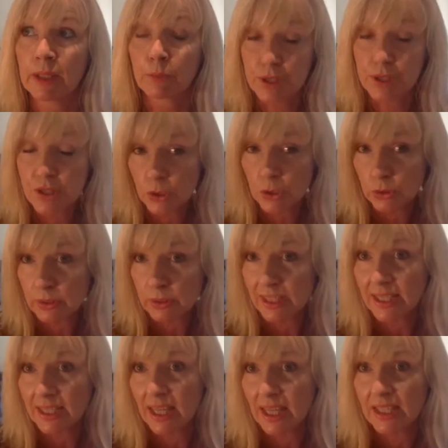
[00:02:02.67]
in preschool,
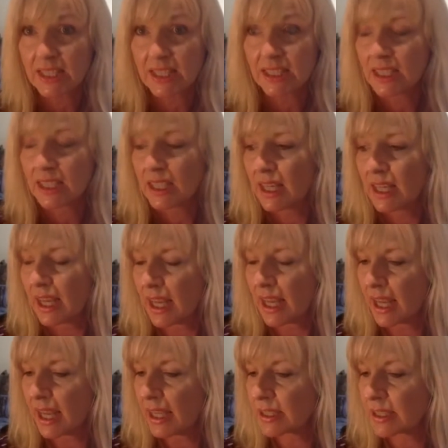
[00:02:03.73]
kindergarten,
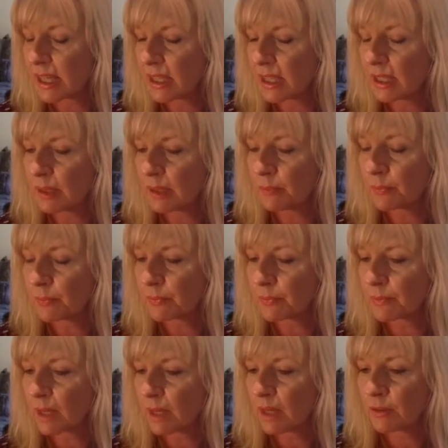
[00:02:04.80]
and
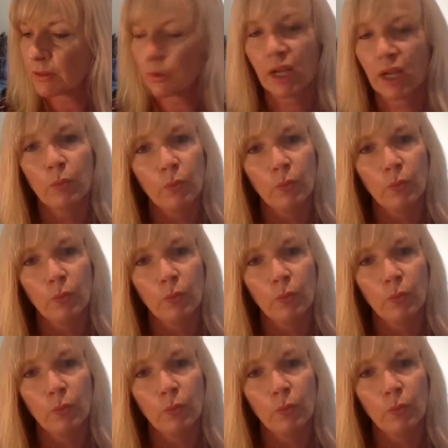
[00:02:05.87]
I thought,